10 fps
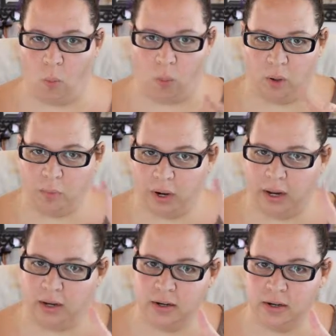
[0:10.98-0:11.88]
one
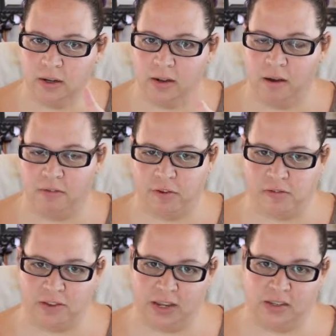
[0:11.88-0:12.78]
brand full
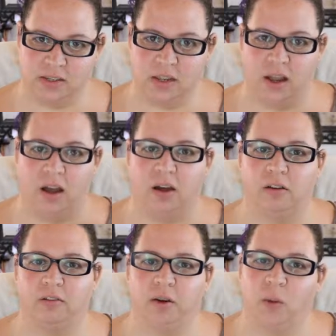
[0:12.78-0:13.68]
face
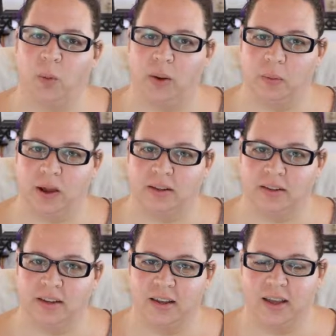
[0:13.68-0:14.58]
of Wet n
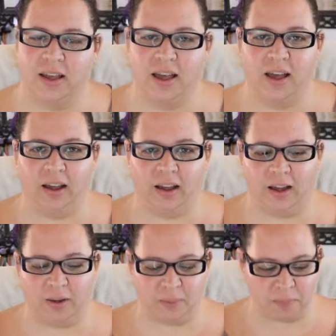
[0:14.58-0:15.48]
Wild.
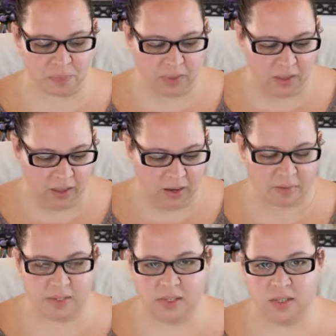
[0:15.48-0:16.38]

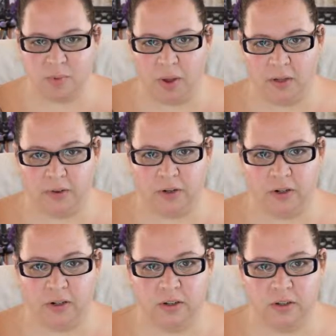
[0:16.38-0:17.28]
I've seen some
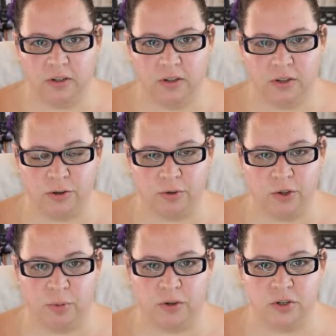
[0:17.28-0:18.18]
other
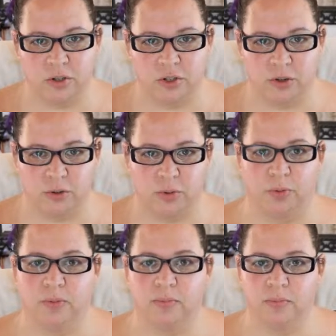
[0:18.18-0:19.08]
YouTubers
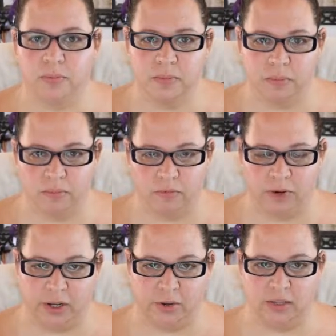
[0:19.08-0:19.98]
do
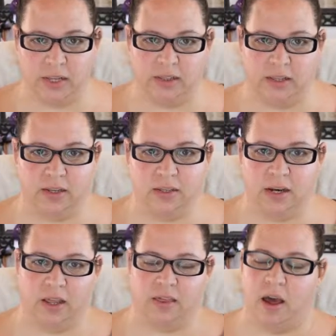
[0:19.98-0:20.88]
videos like this
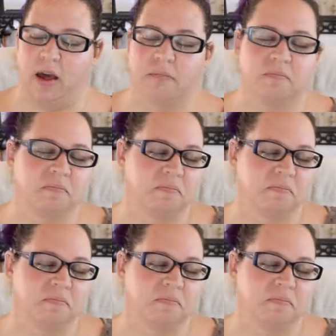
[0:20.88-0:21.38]
and I thought,